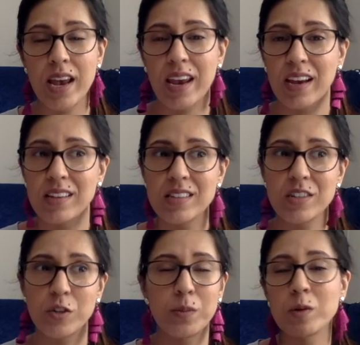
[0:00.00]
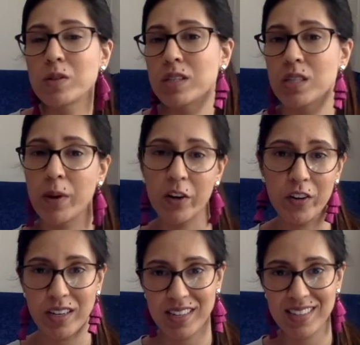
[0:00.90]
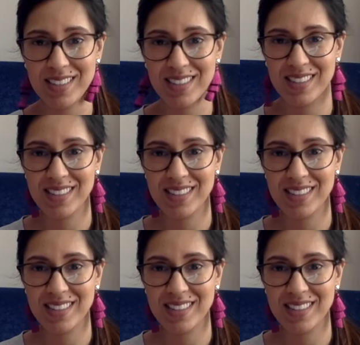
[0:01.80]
and your most inspired ideas.